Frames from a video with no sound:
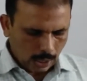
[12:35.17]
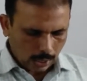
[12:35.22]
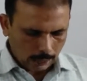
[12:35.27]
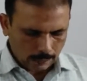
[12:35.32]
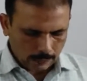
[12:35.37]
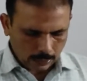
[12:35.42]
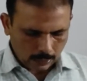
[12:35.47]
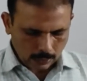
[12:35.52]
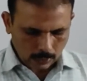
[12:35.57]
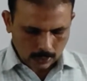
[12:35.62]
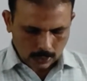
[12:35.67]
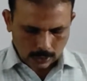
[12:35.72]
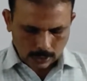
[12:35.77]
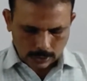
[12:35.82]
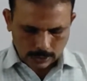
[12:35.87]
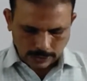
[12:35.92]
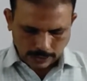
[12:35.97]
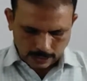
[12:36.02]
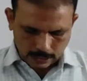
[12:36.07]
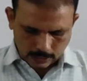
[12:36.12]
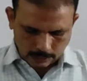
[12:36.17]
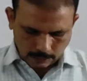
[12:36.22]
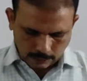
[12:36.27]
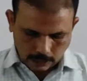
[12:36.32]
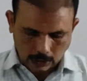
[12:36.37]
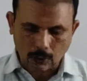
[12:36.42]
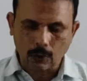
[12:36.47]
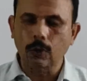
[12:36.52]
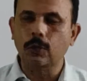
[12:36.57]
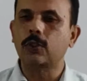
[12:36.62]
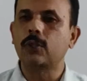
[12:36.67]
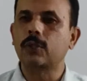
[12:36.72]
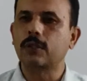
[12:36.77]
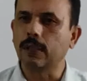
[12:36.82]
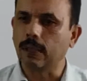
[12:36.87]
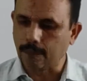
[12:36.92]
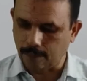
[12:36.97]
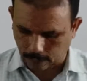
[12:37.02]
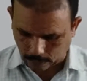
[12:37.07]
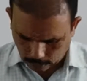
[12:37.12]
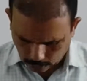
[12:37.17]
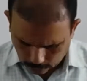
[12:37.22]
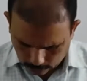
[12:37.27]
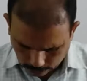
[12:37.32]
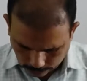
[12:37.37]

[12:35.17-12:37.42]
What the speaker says: If the question starts with a question word,